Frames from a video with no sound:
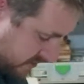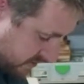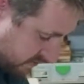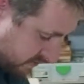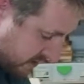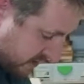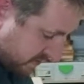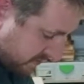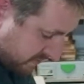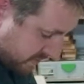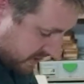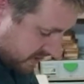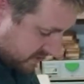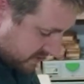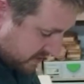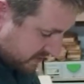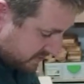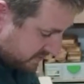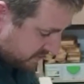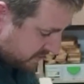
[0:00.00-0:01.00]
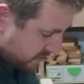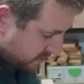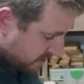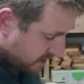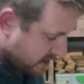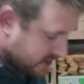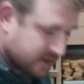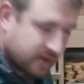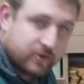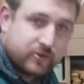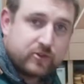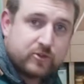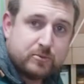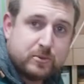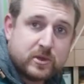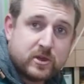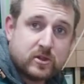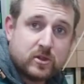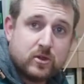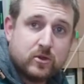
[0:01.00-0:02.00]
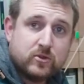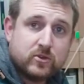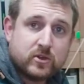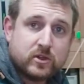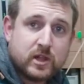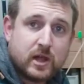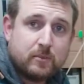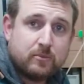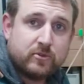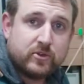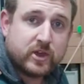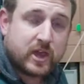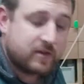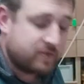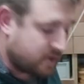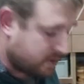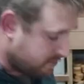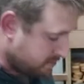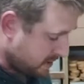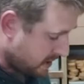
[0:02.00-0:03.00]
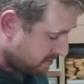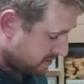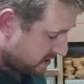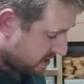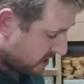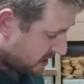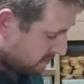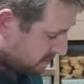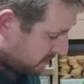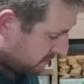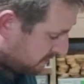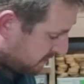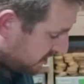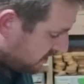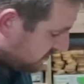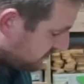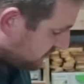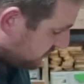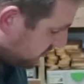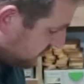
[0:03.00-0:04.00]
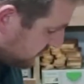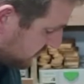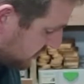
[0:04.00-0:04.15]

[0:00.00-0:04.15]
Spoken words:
right thickness, and it'll just be glued and clamped together. Maybe a couple of pins just to